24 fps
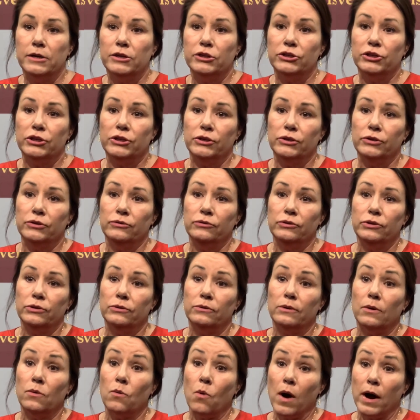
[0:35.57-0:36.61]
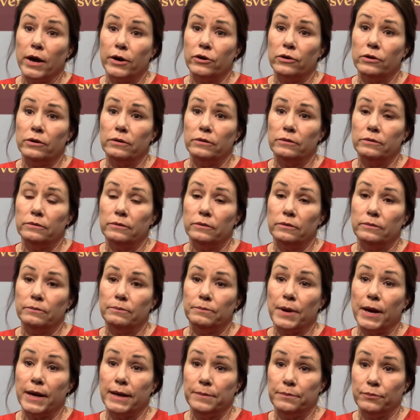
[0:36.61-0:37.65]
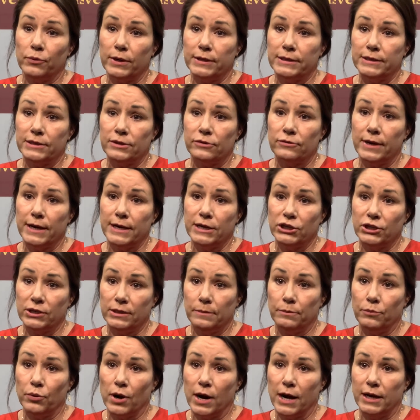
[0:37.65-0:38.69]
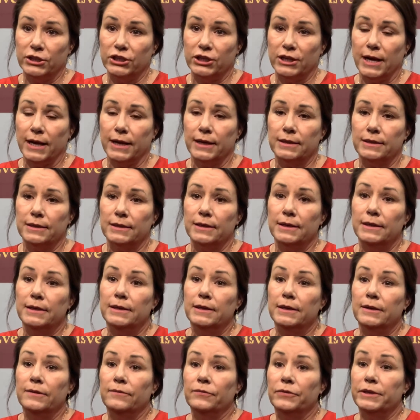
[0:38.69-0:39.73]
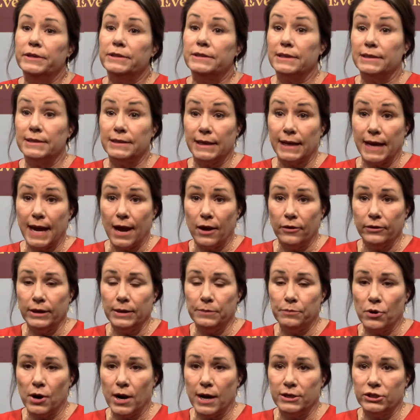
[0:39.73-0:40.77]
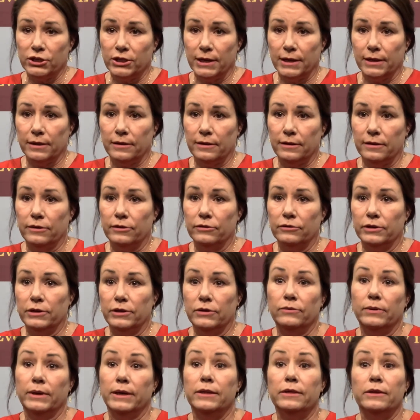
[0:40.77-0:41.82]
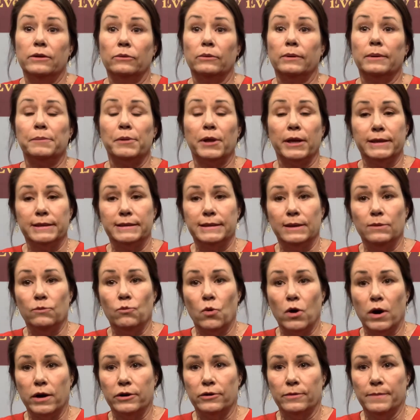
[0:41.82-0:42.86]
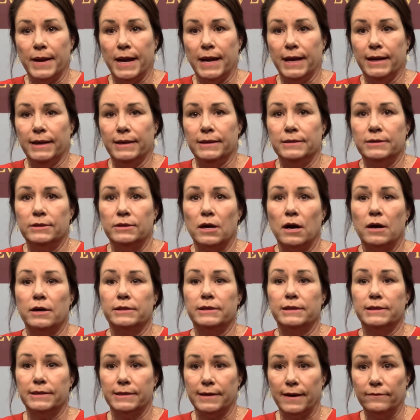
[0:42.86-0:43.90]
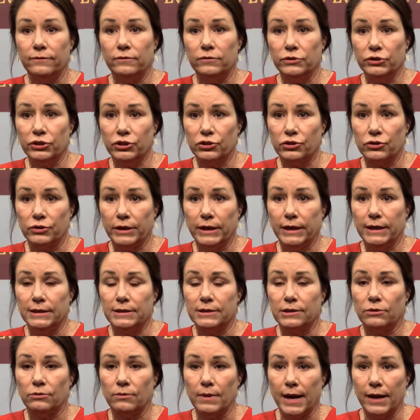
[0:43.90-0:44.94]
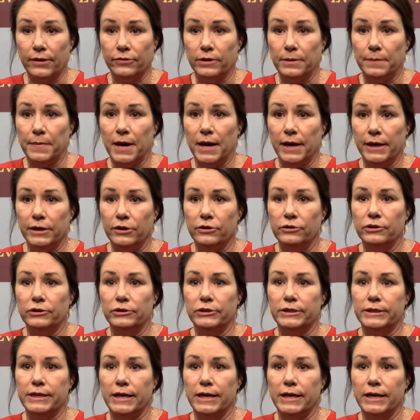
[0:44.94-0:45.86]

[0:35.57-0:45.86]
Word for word: to do a water pipe restoration project. This is a county project that they're doing. They're replacing water mains on several streets around the Pinehurst